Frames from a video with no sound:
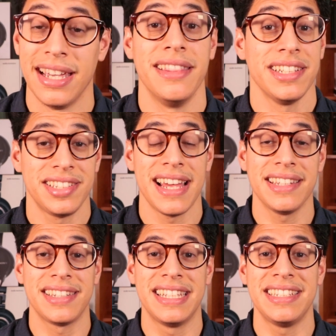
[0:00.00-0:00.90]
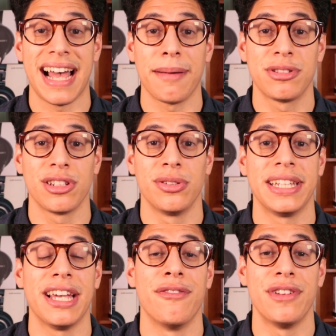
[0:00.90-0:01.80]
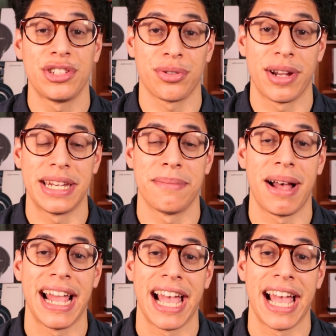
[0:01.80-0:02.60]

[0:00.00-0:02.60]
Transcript: In this sense, these absolutely eviscerated my